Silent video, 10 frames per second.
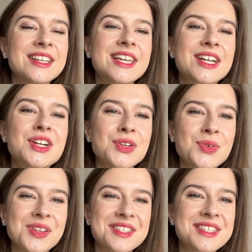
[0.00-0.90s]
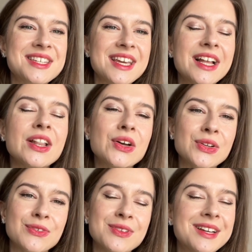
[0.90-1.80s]
Here you can see a lot
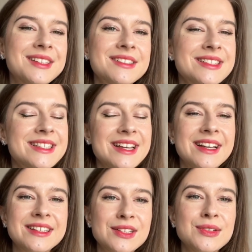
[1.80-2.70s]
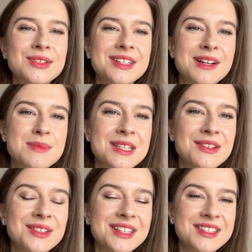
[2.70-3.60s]
of letters that look
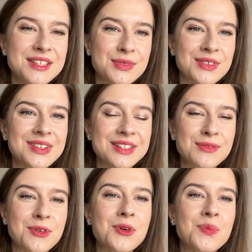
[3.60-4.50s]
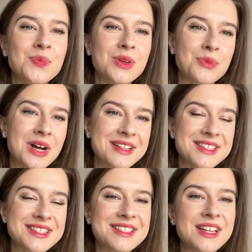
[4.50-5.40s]
absolutely different from the
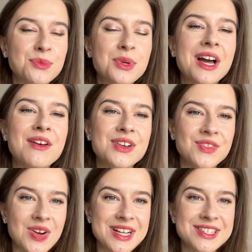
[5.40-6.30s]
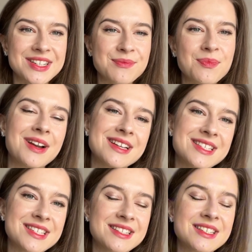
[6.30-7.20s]
ones that we have in Russian.
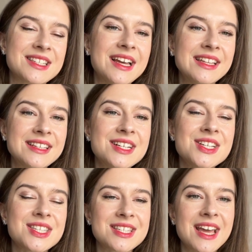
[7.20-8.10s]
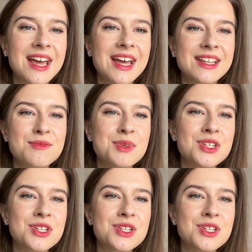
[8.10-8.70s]
Practice these letters and be